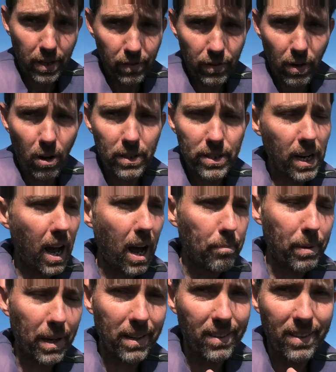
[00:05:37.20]
that have locked
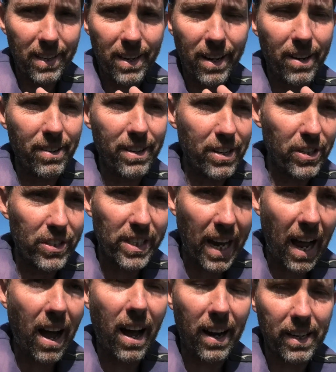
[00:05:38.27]
up and, you know, you just
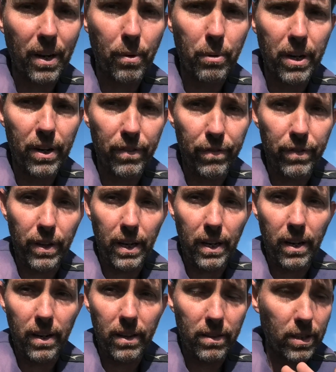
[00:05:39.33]
can't get rid of
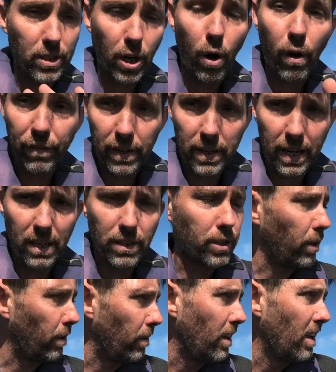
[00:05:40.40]
the tow if you need
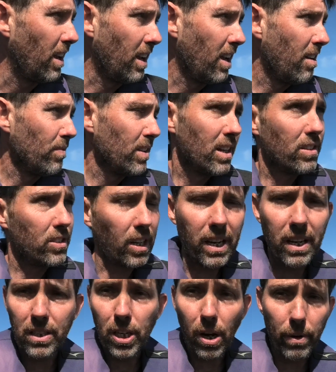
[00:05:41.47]
to. Say
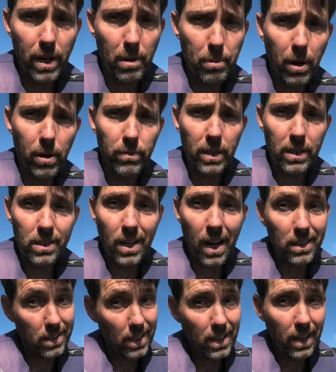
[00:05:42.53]
you're towing a boat that
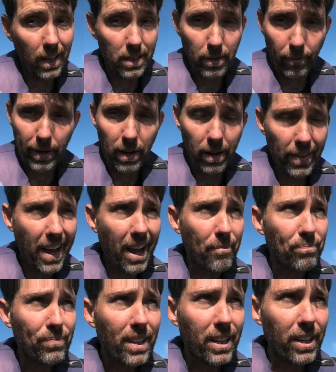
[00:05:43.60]
starts sinking, something like that.
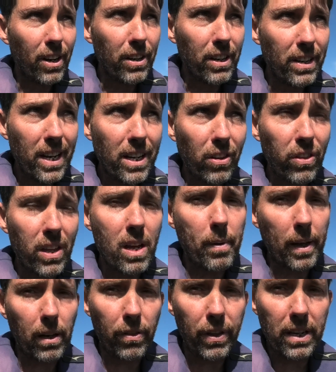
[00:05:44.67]
You know, you need to think
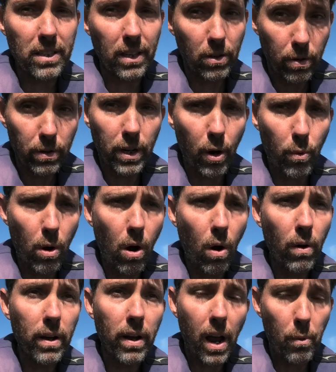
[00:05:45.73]
about all the things that could go
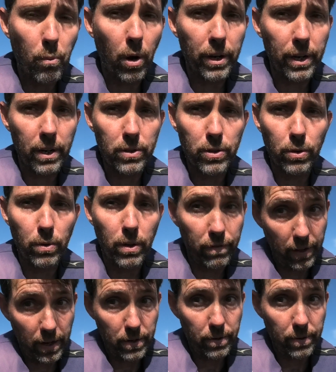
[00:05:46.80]
wrong and what you're going to do
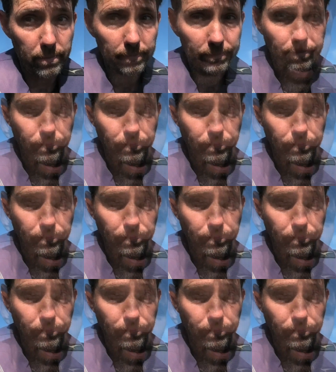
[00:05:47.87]
if they do.